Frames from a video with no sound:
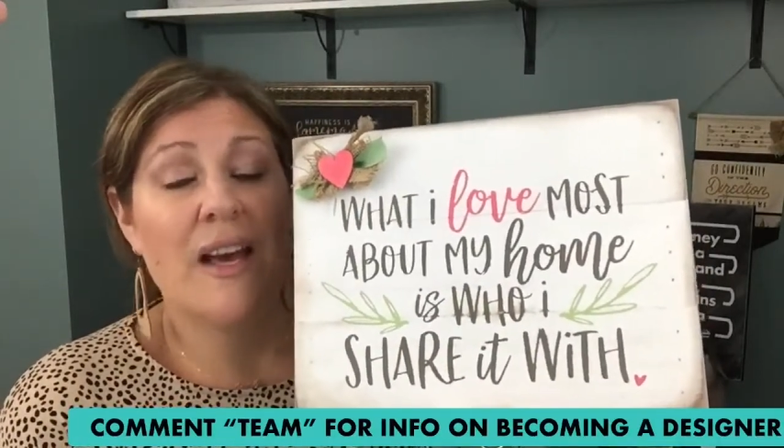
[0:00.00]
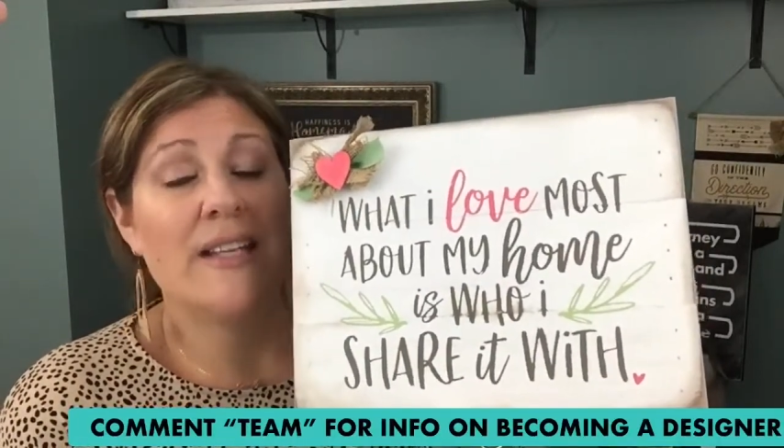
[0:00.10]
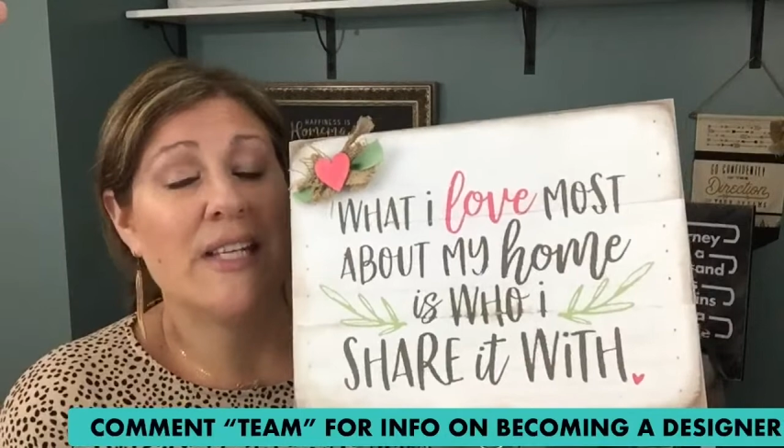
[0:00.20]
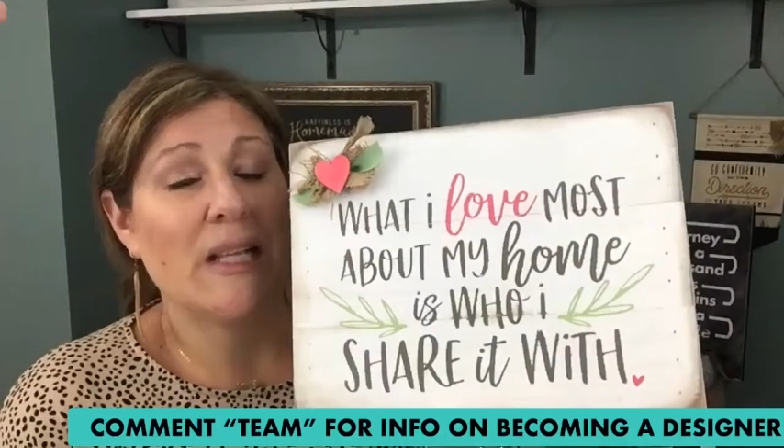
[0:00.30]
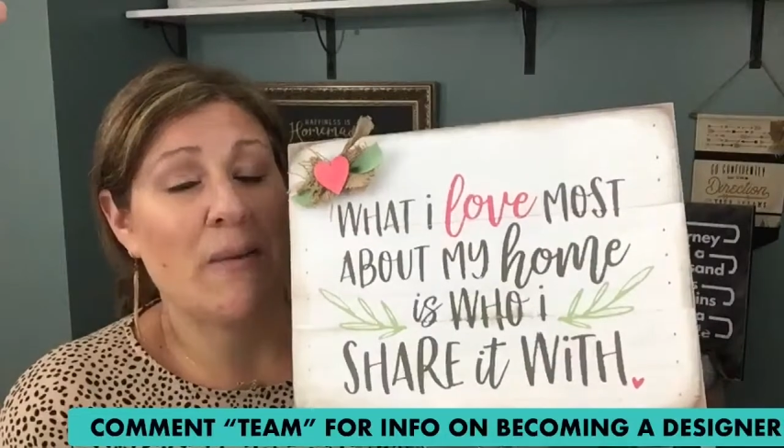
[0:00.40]

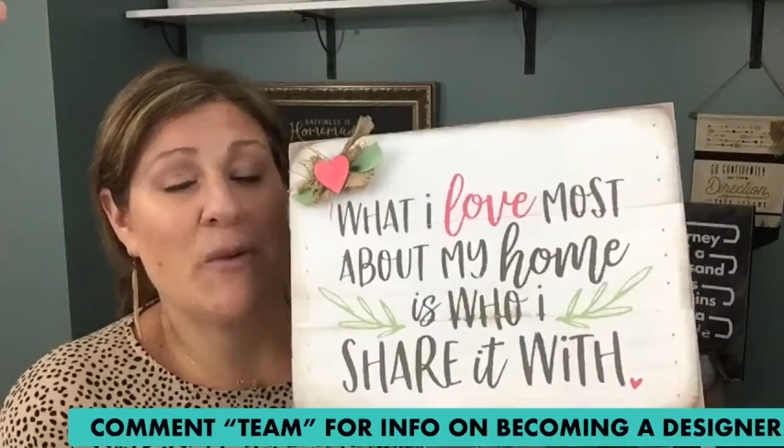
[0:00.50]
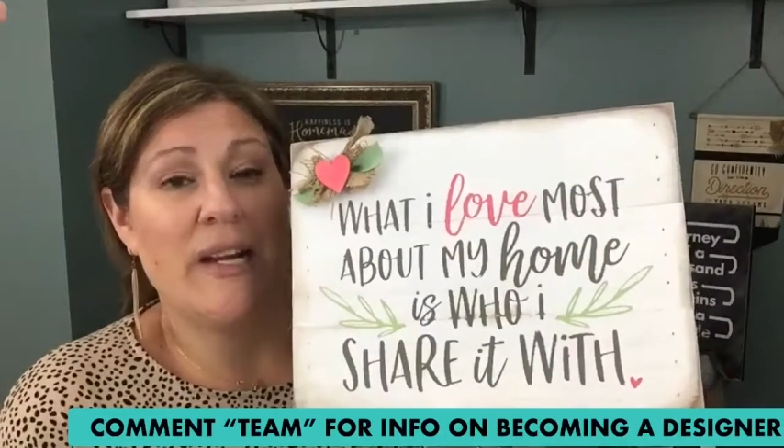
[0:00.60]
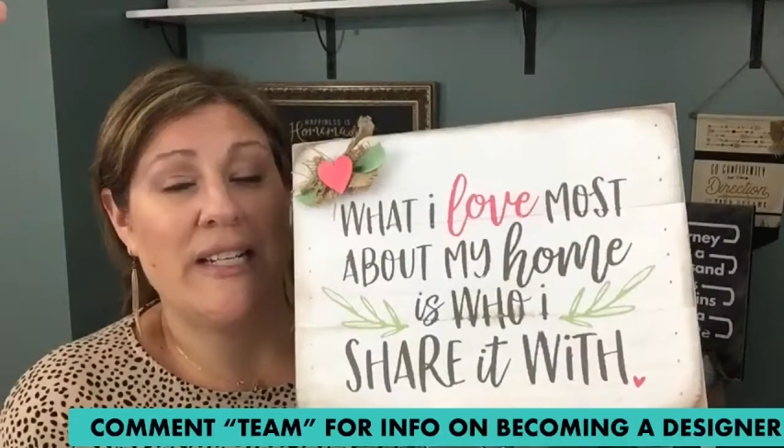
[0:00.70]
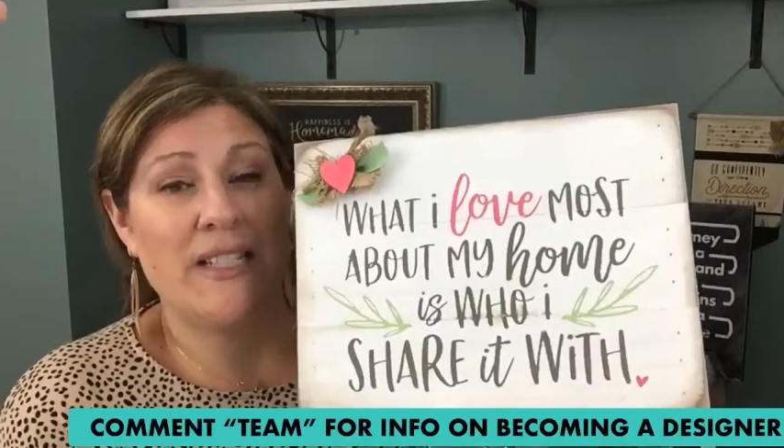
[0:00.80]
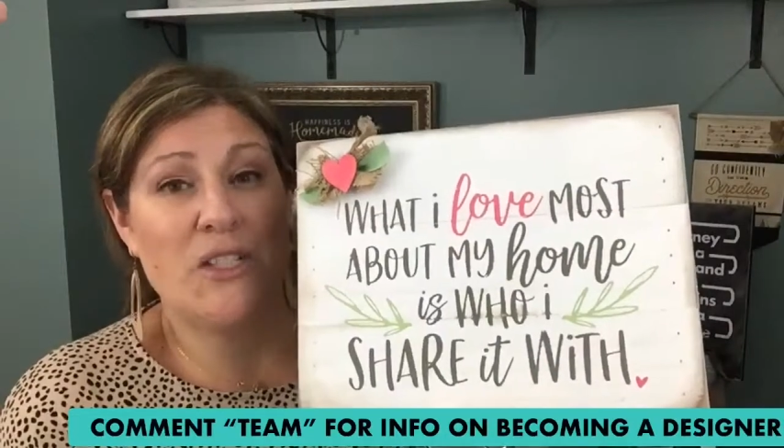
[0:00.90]
until I'm
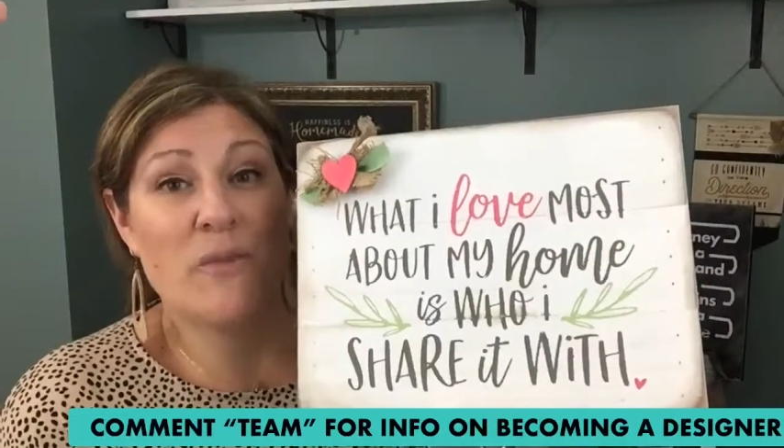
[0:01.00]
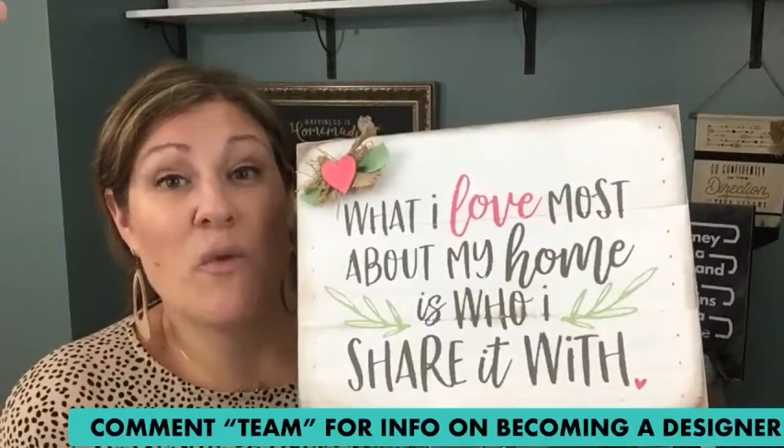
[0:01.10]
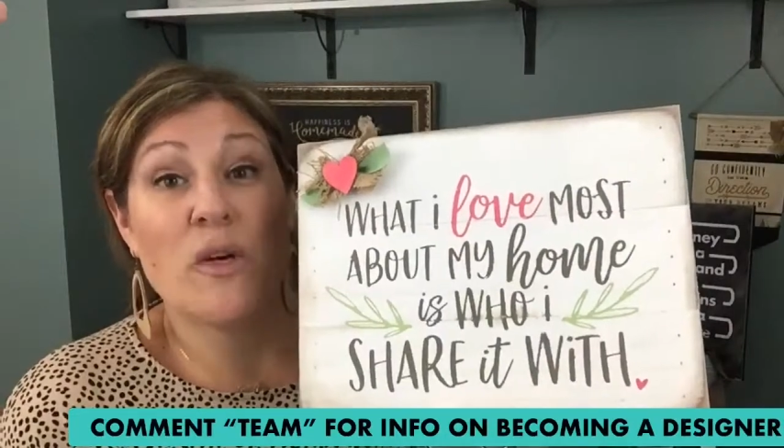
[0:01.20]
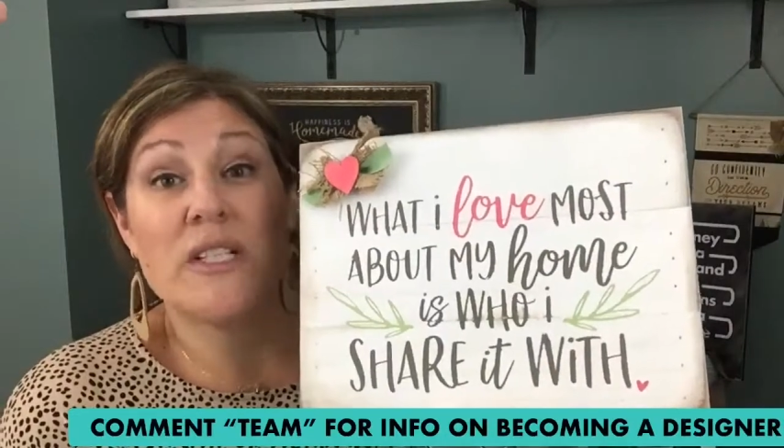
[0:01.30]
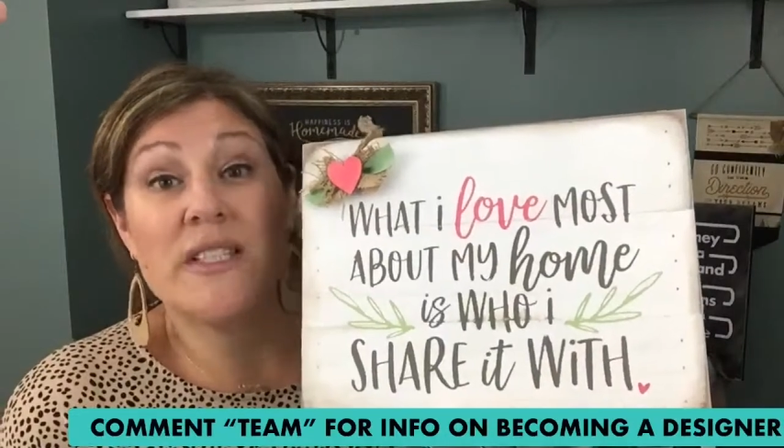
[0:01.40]
ready to do
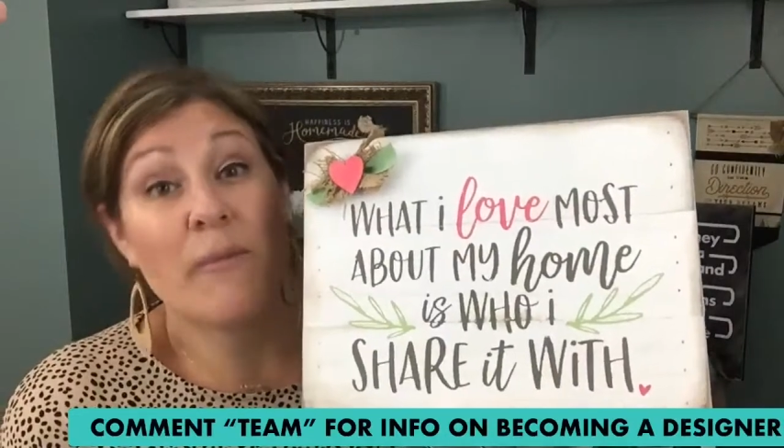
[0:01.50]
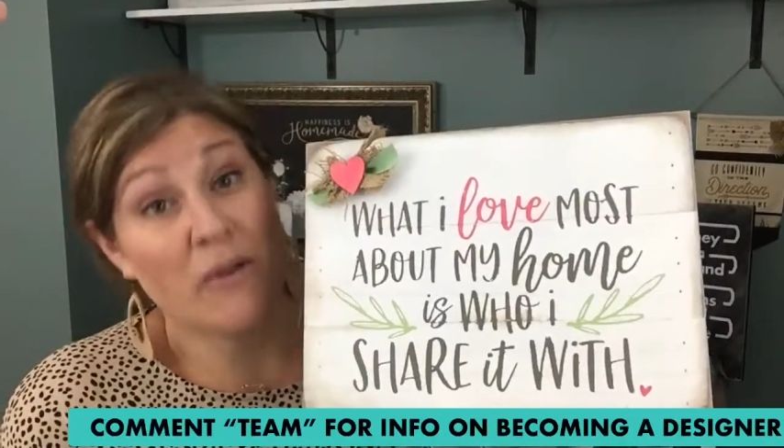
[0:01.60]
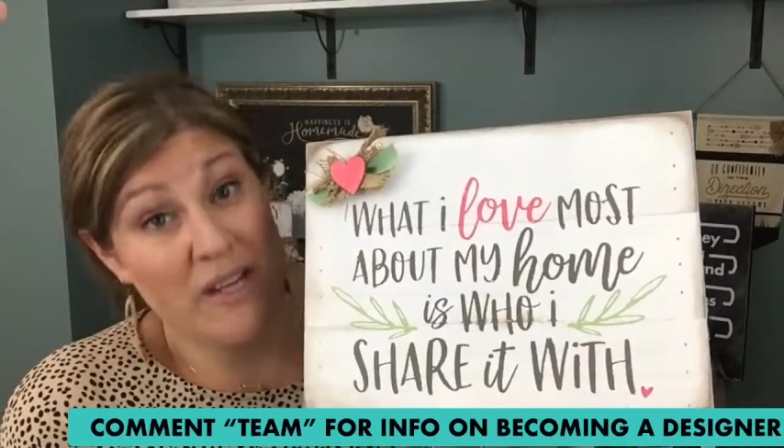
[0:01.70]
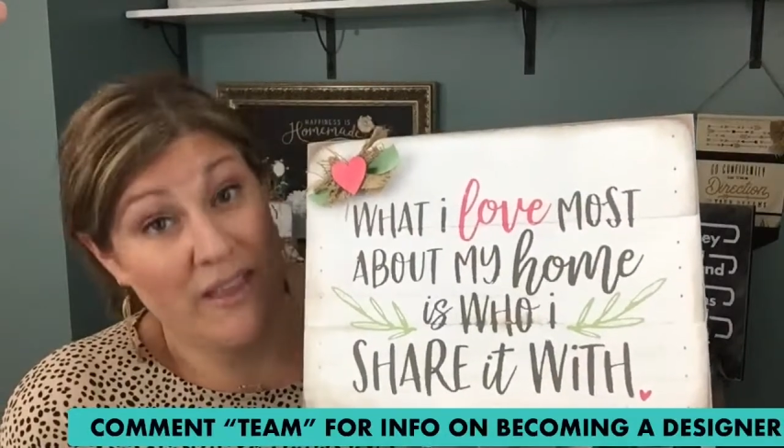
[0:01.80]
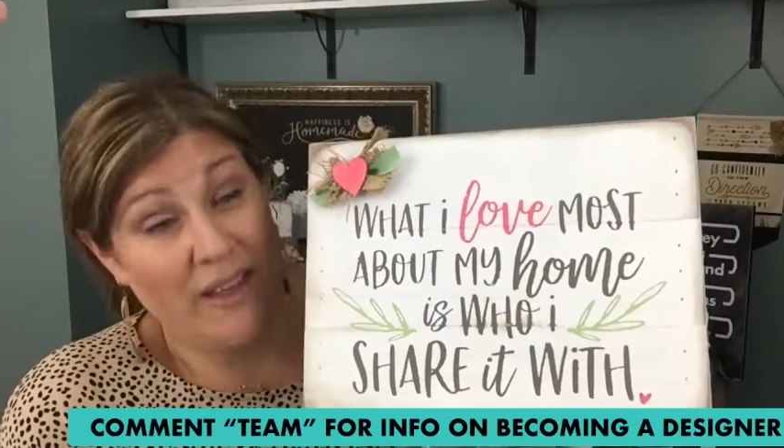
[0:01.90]
more
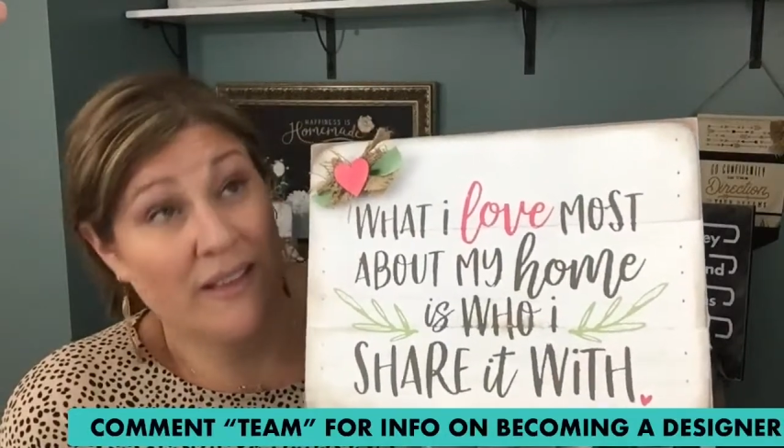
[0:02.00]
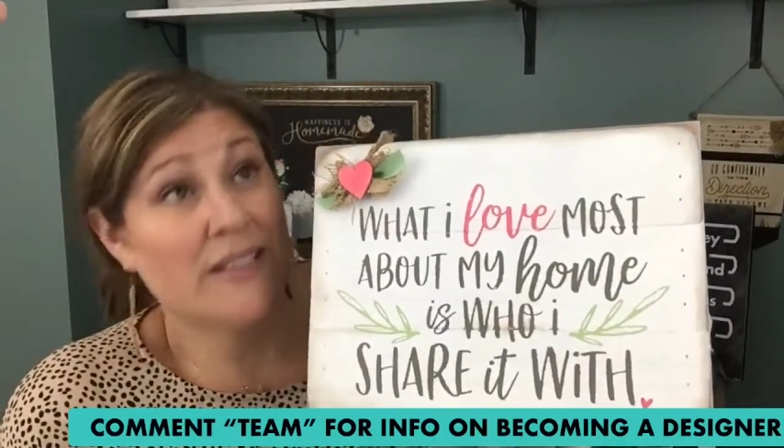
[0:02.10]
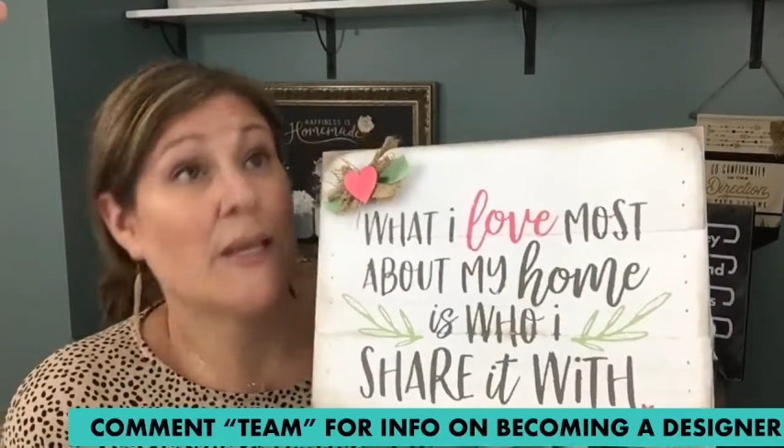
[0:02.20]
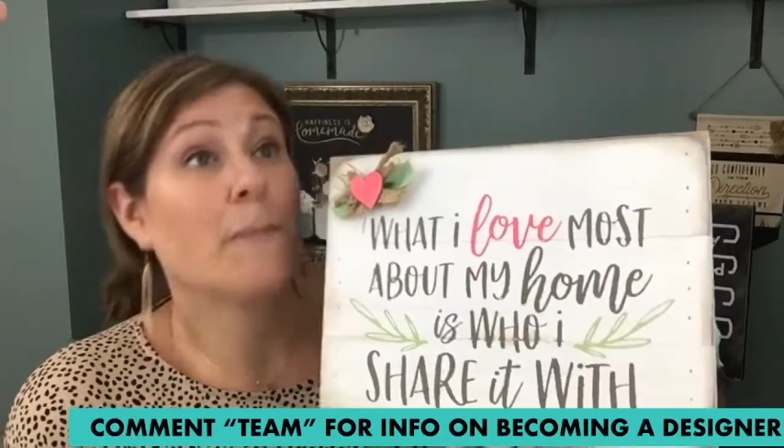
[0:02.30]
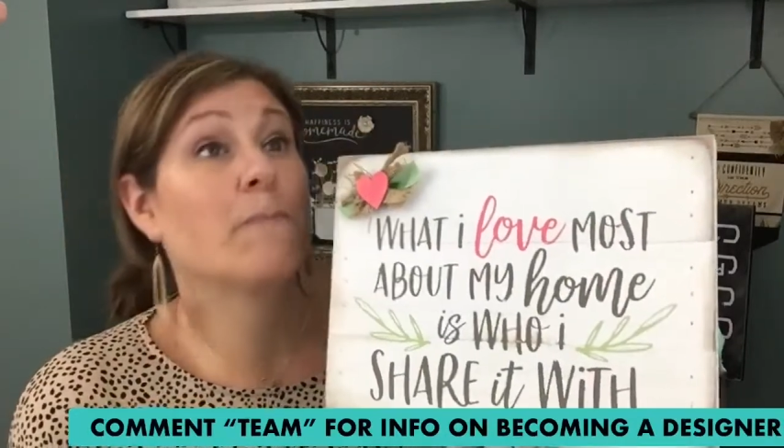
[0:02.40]
summery things